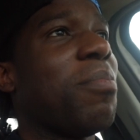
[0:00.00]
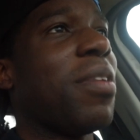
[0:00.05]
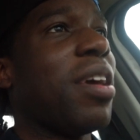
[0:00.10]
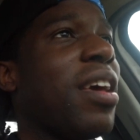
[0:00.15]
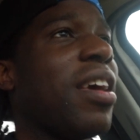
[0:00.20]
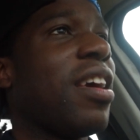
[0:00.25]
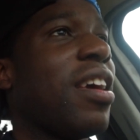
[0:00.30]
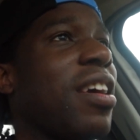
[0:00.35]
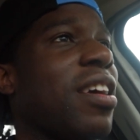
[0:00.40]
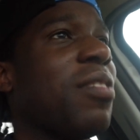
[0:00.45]

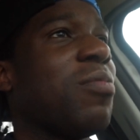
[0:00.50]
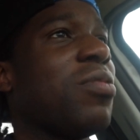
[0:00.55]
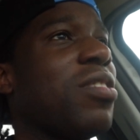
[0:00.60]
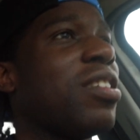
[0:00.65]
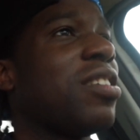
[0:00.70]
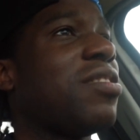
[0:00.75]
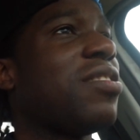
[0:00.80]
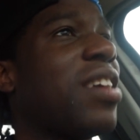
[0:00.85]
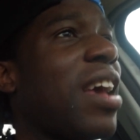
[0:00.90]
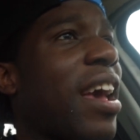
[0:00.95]
man,
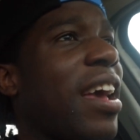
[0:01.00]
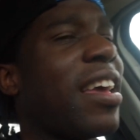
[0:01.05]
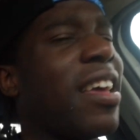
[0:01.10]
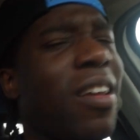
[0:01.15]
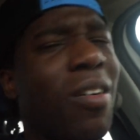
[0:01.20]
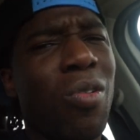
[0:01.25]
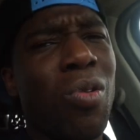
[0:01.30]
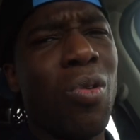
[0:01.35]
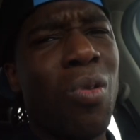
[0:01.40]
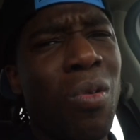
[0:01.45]
the with a jacket
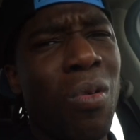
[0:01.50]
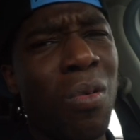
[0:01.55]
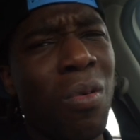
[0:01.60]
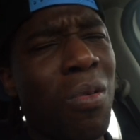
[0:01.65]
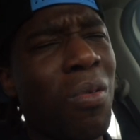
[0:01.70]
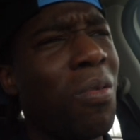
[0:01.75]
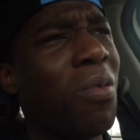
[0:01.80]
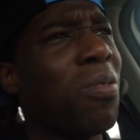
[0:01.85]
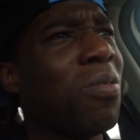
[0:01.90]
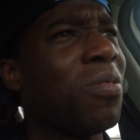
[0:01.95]
on.
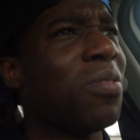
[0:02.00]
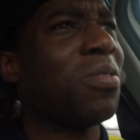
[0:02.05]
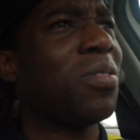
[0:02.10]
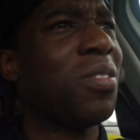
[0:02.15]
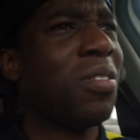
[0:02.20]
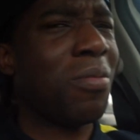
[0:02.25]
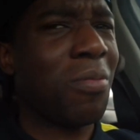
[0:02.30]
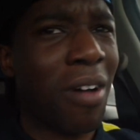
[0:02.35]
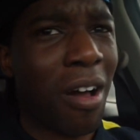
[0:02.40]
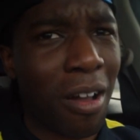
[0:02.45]
Ooh,
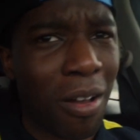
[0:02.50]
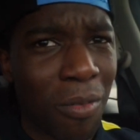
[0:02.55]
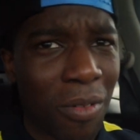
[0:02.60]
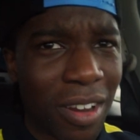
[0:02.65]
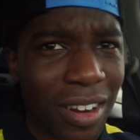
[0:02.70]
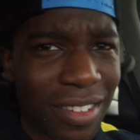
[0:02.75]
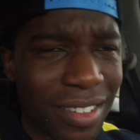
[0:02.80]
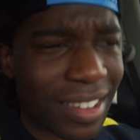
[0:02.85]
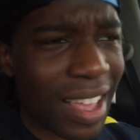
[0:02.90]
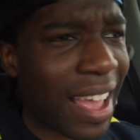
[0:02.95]
you walking
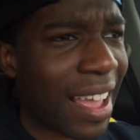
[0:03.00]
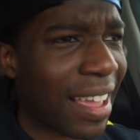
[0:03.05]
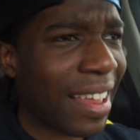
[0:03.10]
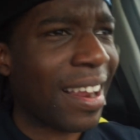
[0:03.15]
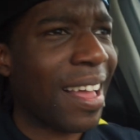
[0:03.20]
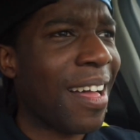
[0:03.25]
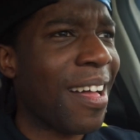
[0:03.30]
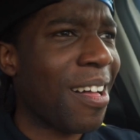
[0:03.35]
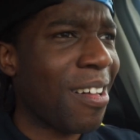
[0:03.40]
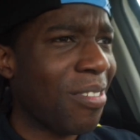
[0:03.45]
with a jacket
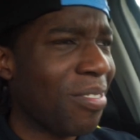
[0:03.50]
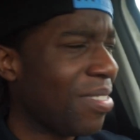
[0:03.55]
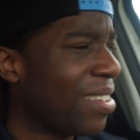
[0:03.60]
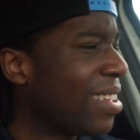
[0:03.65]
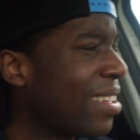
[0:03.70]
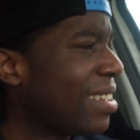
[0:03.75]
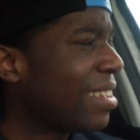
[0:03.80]
on?